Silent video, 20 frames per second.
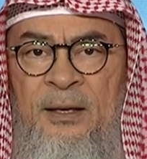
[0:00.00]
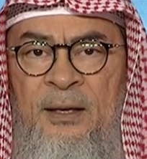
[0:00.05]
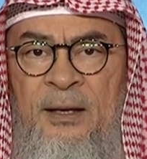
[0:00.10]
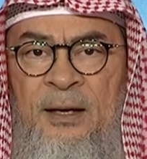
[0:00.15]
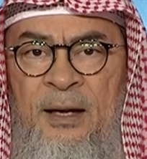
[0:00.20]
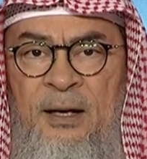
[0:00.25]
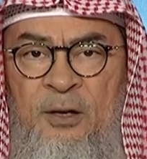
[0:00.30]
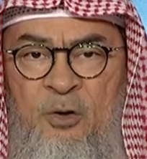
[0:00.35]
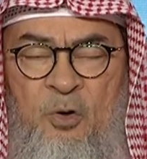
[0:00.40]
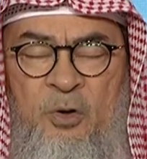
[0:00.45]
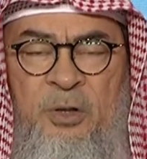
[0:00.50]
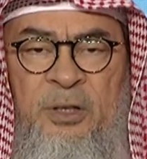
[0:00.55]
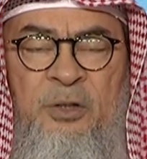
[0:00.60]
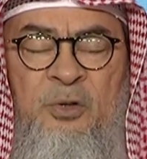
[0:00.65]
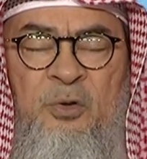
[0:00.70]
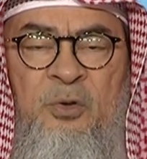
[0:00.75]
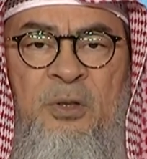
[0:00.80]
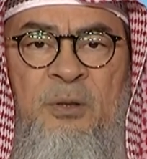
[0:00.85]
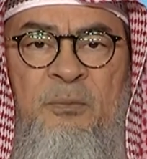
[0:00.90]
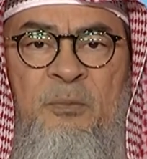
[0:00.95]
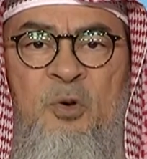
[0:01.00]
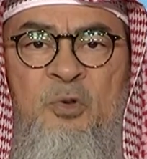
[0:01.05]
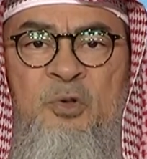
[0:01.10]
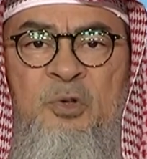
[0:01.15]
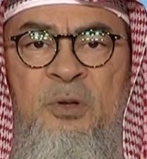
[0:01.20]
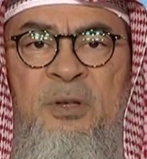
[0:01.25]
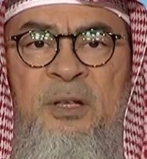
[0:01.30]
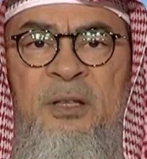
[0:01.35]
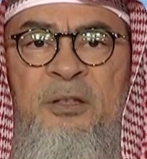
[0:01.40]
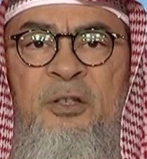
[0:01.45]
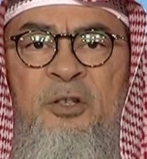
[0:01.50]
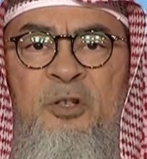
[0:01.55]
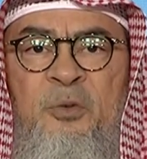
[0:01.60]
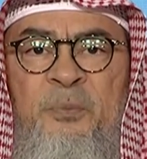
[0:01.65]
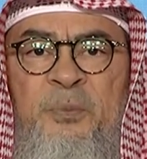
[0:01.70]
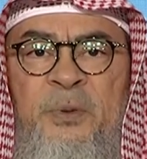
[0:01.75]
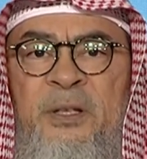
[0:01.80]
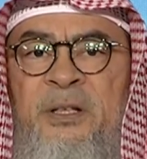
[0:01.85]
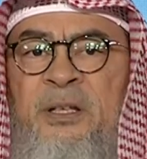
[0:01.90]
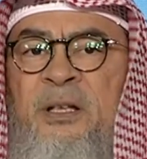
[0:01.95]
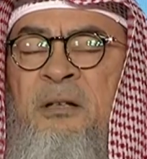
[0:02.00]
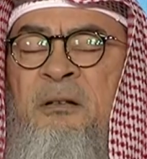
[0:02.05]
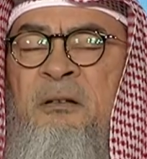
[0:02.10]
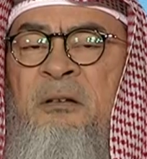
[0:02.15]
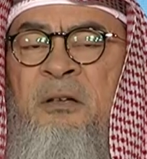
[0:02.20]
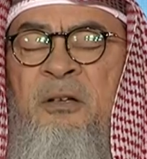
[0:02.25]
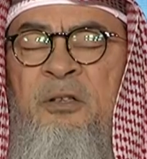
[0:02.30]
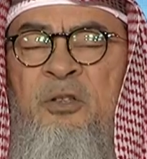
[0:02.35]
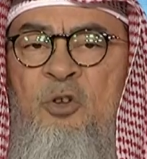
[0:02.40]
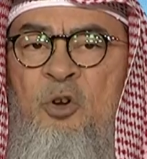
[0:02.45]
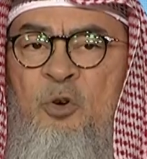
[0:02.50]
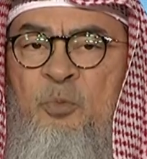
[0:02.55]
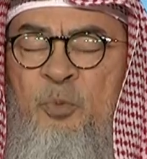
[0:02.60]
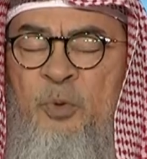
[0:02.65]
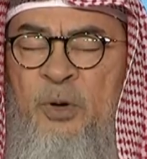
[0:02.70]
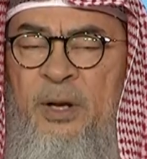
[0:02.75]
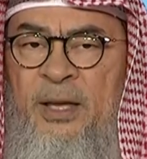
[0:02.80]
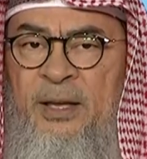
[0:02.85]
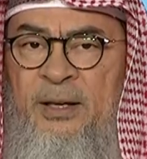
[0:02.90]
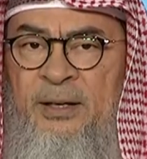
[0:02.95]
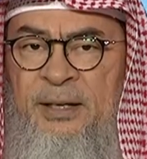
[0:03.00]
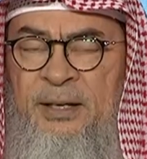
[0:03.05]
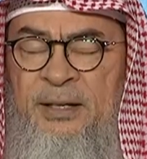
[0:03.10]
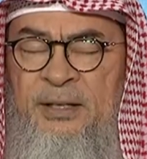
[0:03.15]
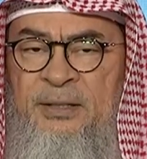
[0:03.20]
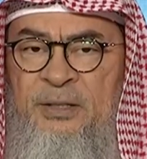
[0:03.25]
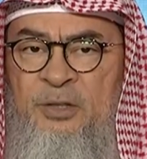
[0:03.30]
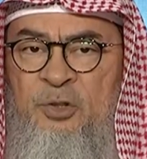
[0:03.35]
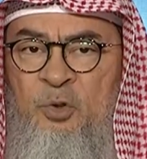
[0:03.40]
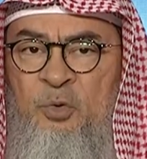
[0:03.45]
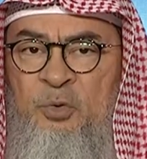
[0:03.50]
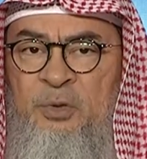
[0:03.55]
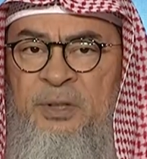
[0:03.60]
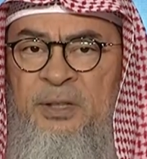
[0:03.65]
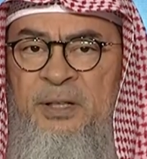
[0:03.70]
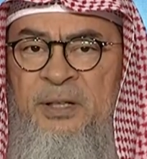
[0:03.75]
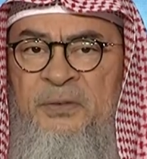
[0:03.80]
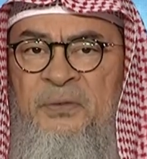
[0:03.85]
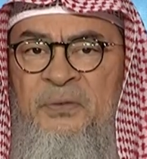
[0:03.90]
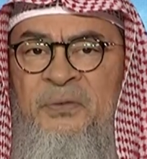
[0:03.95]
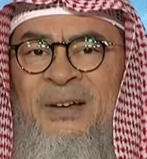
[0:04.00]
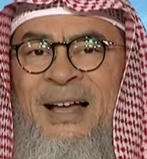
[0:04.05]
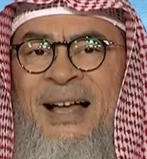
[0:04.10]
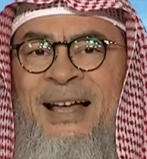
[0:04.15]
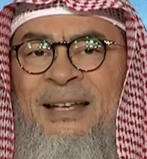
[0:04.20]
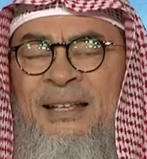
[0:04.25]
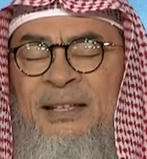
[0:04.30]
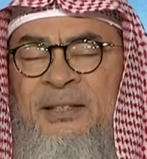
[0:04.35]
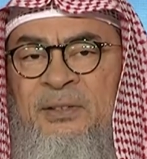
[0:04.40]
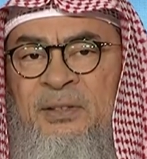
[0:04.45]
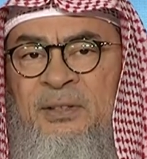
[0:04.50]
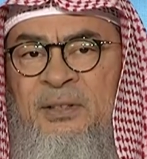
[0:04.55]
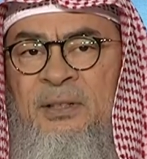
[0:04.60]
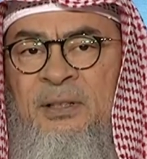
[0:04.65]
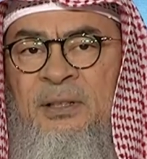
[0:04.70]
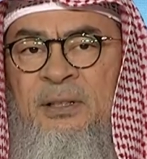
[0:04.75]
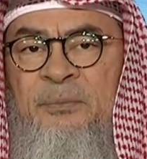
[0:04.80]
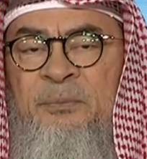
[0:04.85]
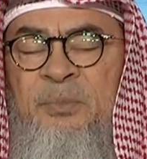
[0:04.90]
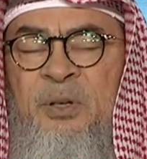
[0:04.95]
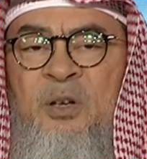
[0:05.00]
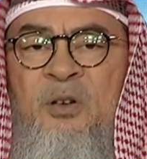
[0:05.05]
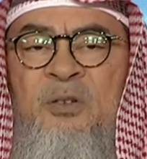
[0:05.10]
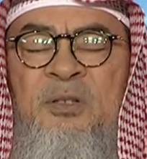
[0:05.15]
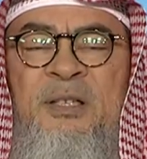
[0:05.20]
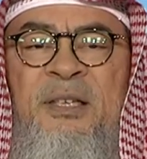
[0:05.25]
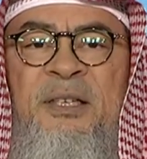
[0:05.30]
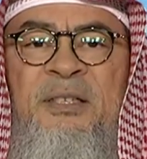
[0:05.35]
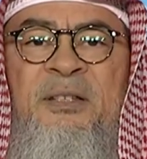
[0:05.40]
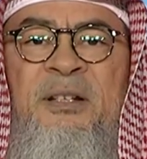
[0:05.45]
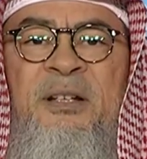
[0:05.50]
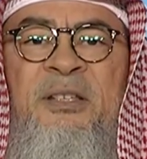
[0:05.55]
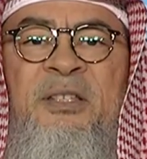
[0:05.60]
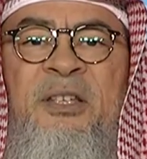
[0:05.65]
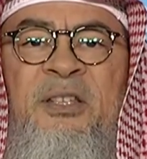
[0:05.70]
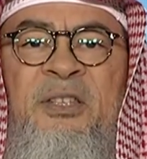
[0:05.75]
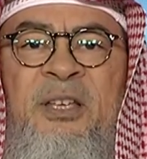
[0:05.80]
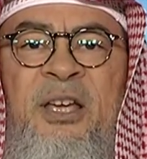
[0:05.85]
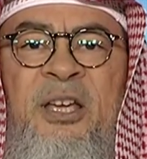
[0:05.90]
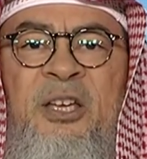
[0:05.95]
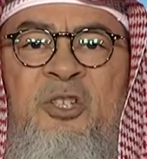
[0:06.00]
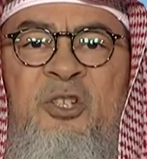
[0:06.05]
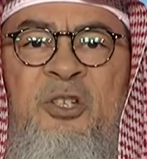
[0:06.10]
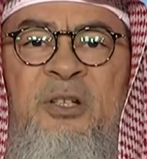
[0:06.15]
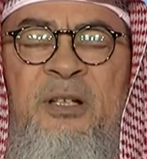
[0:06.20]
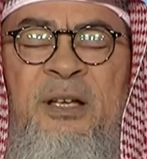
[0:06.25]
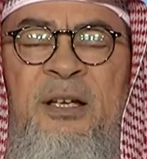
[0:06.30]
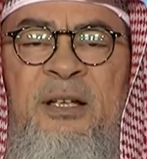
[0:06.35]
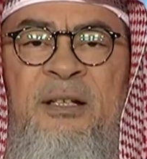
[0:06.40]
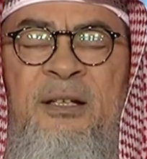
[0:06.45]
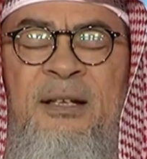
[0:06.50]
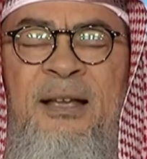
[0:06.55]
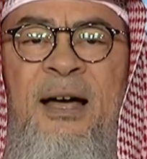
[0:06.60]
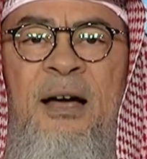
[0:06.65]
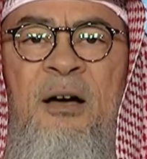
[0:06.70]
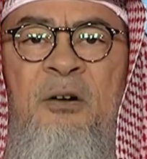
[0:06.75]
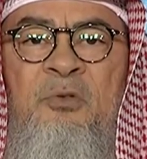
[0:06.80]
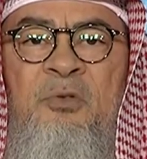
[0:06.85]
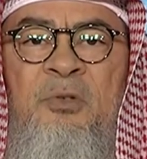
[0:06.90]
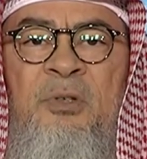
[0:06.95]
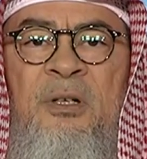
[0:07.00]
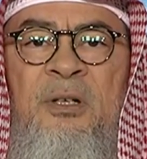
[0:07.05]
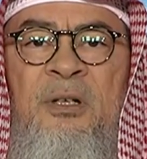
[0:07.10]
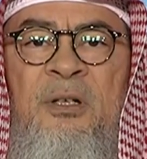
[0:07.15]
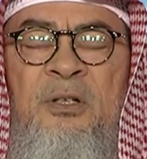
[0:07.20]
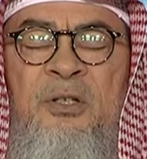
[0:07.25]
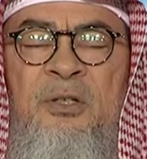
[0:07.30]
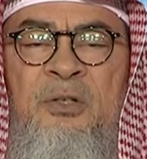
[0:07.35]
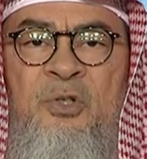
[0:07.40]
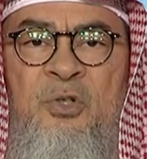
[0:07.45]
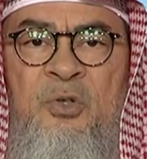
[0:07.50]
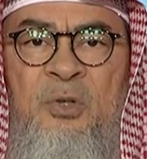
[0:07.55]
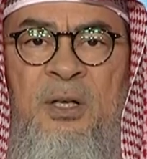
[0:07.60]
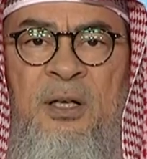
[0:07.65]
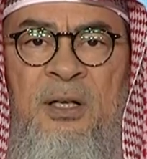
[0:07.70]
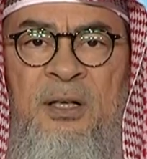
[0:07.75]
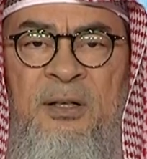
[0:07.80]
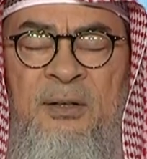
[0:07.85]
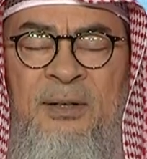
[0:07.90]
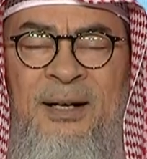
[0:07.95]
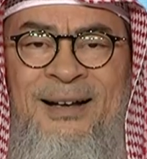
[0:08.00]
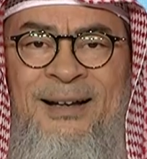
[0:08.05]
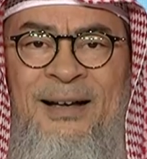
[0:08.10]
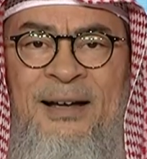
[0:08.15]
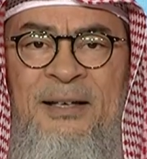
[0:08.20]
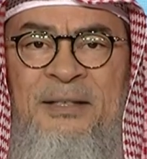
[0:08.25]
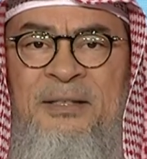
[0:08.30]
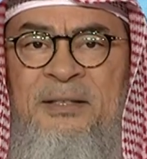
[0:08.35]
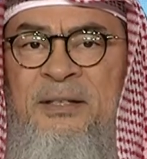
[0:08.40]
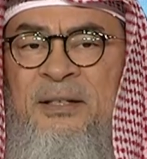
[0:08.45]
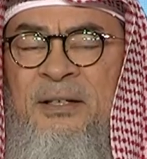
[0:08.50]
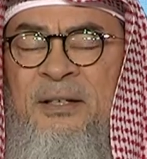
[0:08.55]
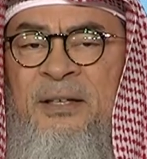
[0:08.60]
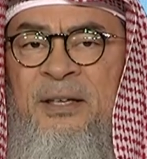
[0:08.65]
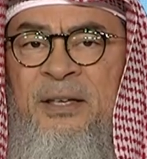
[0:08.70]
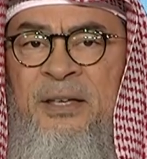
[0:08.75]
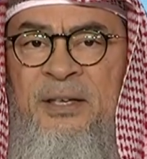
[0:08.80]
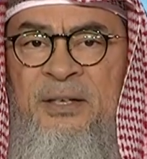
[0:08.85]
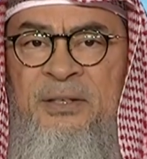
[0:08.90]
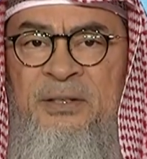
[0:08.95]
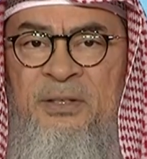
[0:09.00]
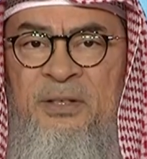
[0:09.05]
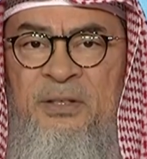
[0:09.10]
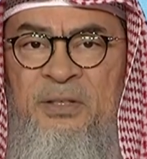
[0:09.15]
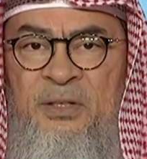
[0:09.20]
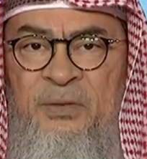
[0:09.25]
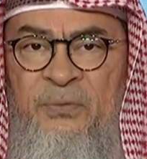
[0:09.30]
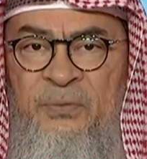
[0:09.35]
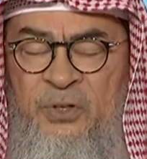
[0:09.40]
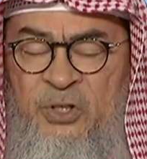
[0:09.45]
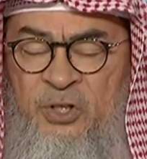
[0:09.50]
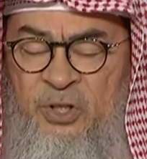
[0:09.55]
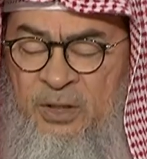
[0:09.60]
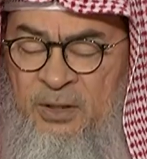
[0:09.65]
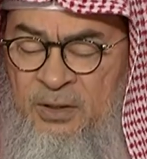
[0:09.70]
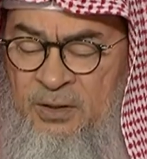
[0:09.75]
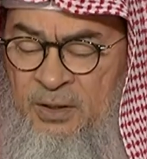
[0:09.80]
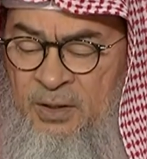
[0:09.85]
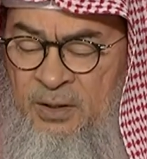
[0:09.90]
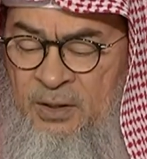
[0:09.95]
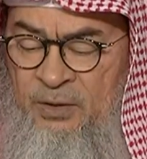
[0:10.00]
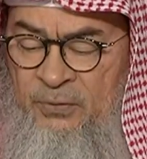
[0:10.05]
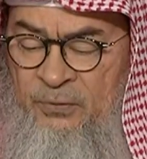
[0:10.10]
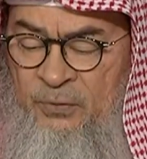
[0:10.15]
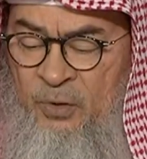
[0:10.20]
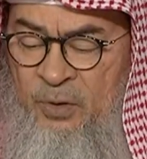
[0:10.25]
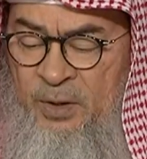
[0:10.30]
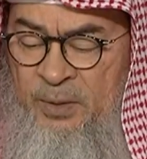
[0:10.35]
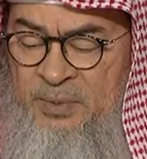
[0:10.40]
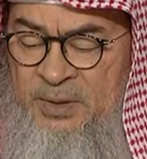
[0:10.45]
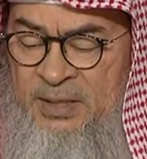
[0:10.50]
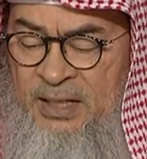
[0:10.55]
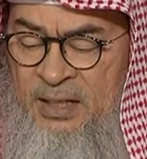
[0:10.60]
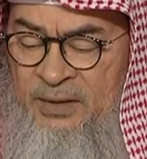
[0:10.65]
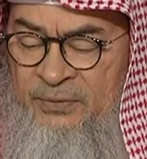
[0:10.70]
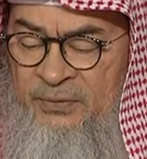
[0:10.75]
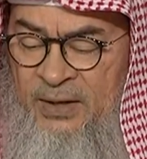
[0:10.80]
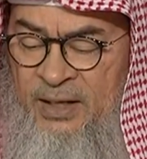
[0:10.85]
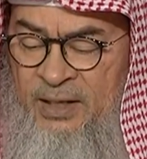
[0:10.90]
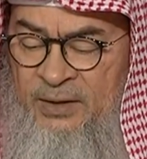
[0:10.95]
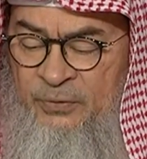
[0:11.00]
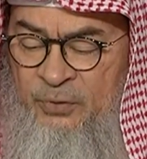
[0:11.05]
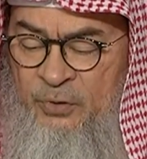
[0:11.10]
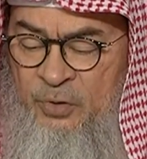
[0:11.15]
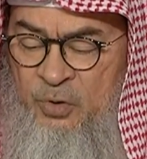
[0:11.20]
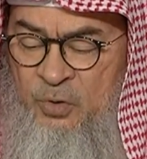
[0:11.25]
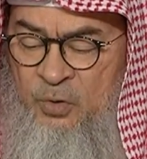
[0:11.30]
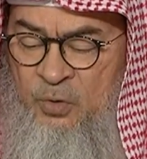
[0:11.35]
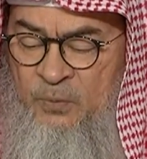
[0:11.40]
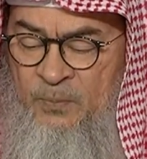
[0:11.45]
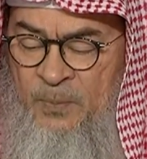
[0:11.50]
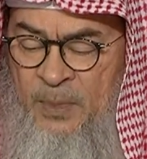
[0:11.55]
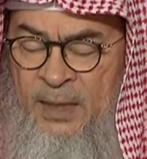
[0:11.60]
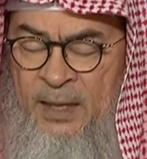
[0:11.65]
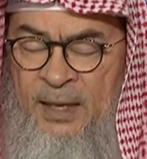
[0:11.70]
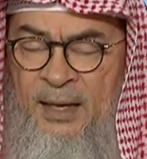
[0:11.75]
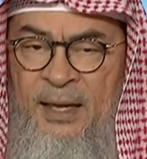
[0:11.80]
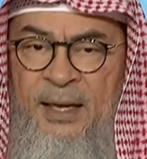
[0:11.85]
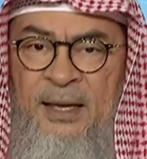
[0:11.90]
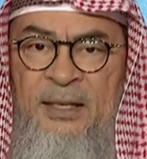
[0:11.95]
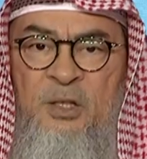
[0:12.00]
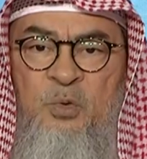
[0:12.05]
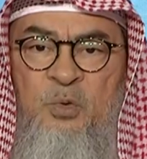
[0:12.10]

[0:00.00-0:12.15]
according to the most authentic opinion, your prayer is totally valid because his recitation in loud uh, rak'ahs is sufficient for himself and for you as